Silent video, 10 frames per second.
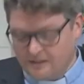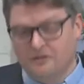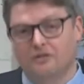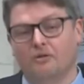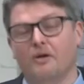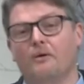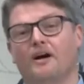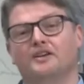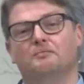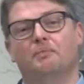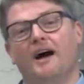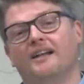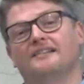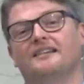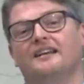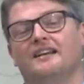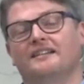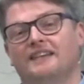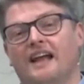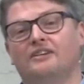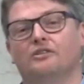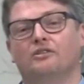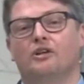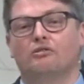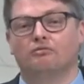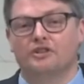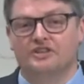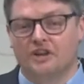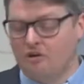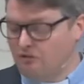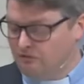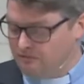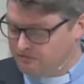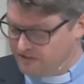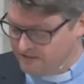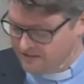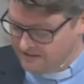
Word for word: Those three words. But Daniel resolved.